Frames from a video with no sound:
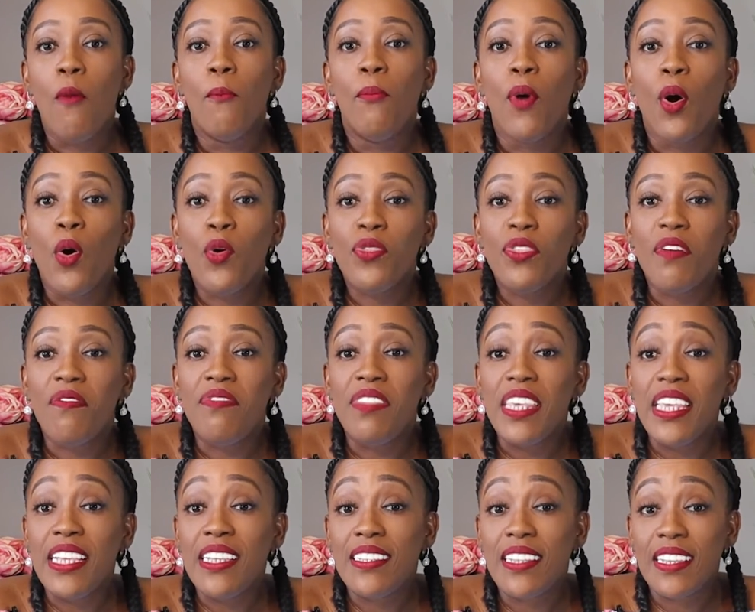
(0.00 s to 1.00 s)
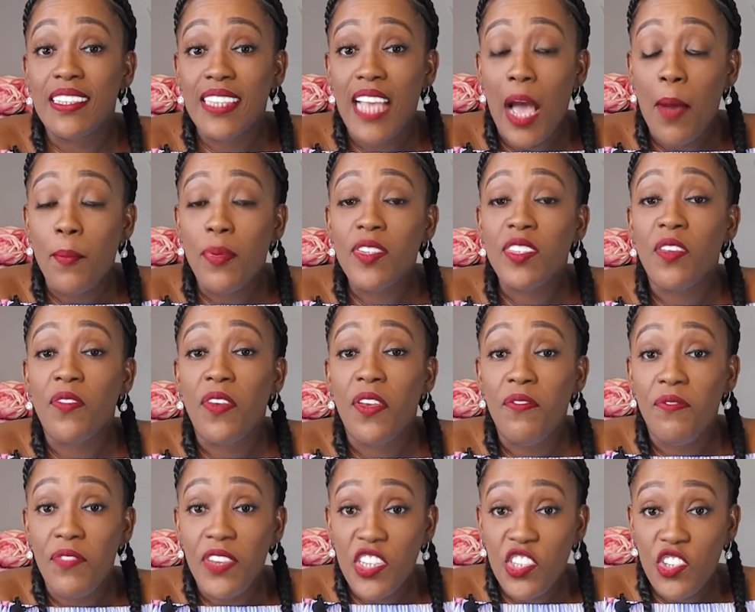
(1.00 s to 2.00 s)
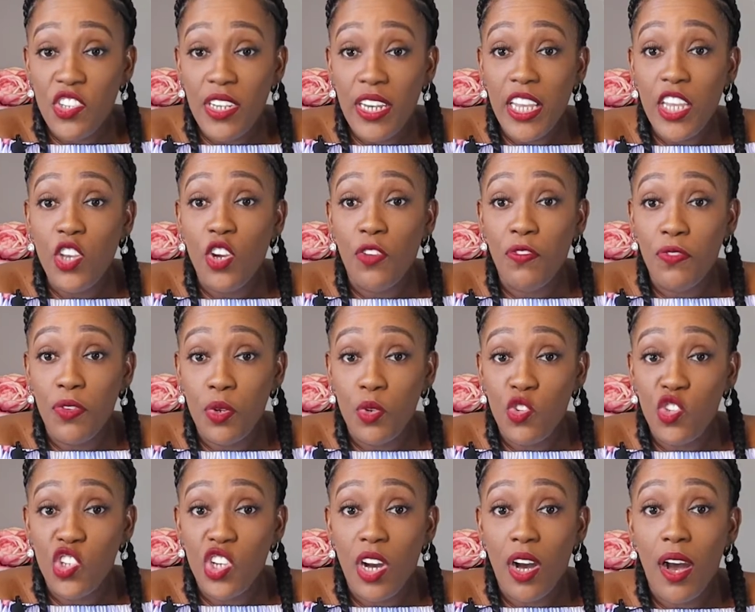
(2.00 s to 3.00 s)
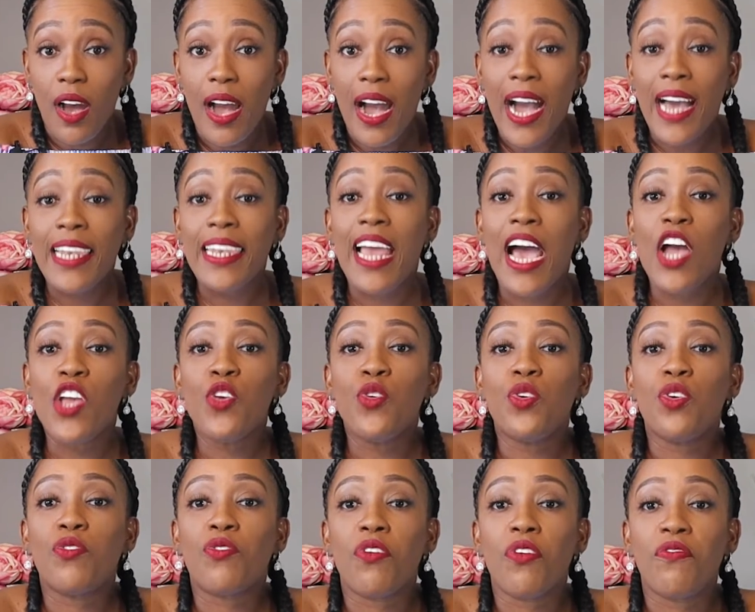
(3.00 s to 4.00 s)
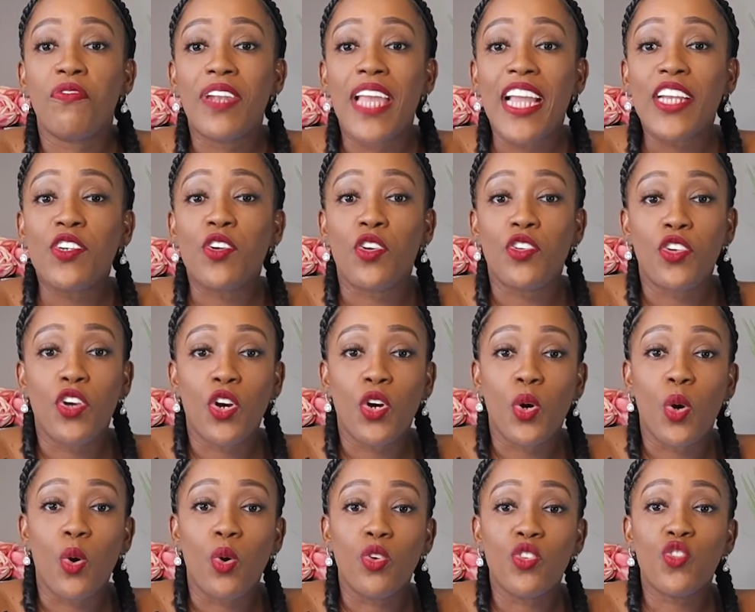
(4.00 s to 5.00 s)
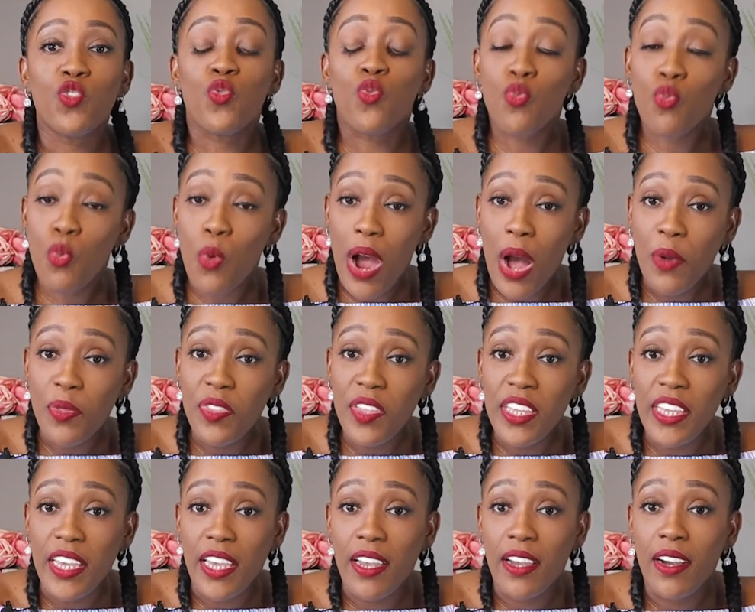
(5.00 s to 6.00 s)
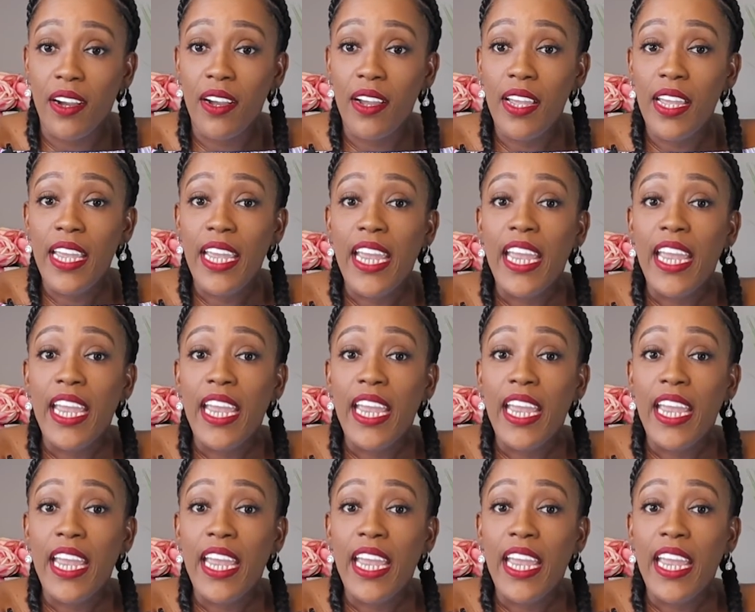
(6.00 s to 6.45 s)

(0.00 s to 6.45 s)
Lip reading: Both of these examples of envisioning your future allow you to reflect on your goals throughout the year